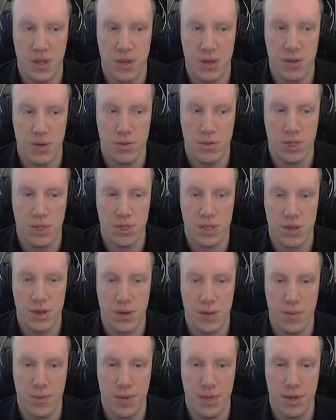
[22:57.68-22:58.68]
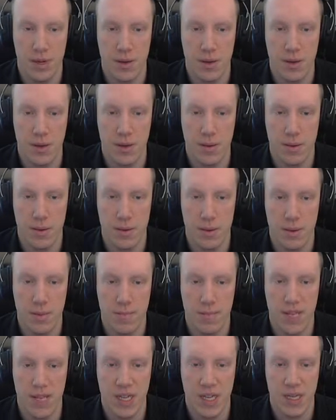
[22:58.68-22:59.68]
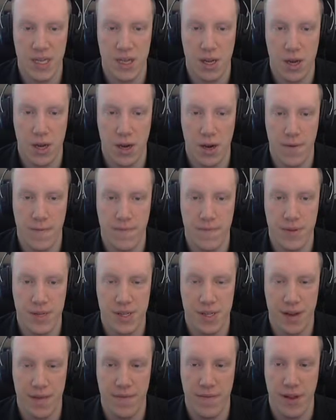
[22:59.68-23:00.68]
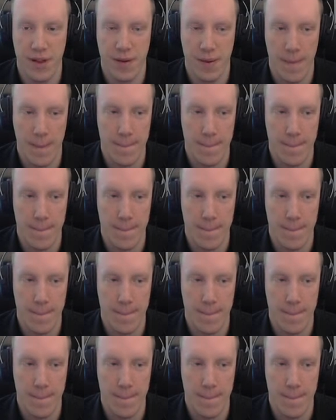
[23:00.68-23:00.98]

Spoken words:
You stupid piece of something.